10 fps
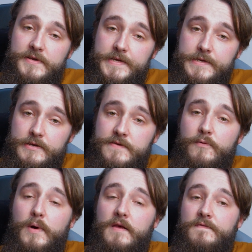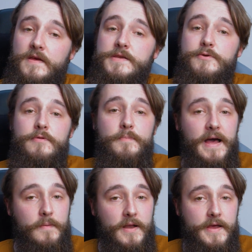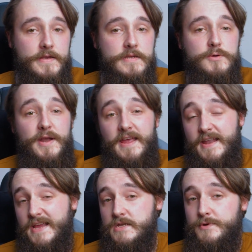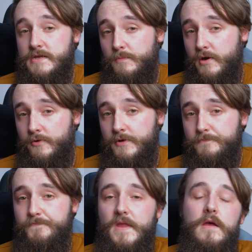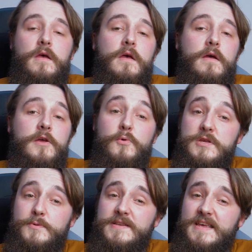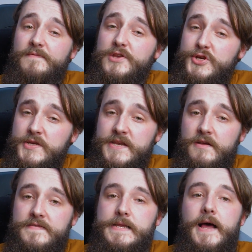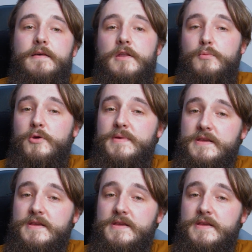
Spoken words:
distance from when it feeds through the backplate to when it connects to its component. You also want to give it just enough slack that it won't be